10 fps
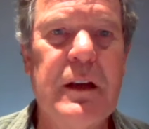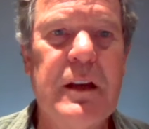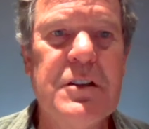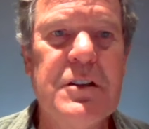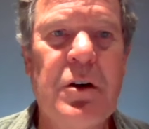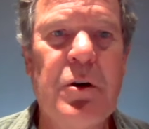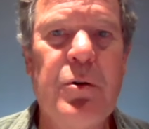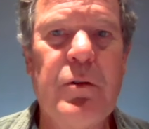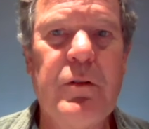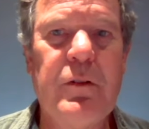
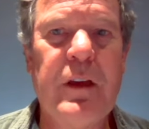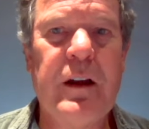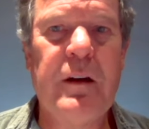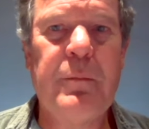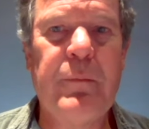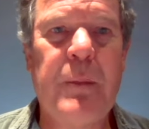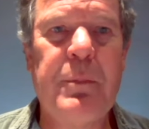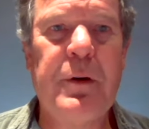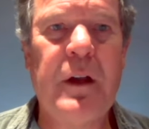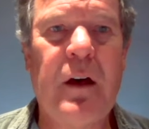So they're they're
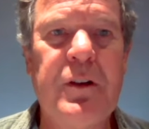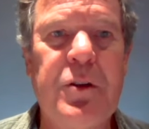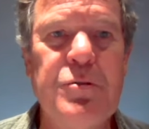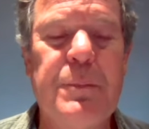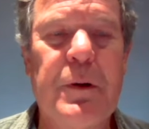putting a huge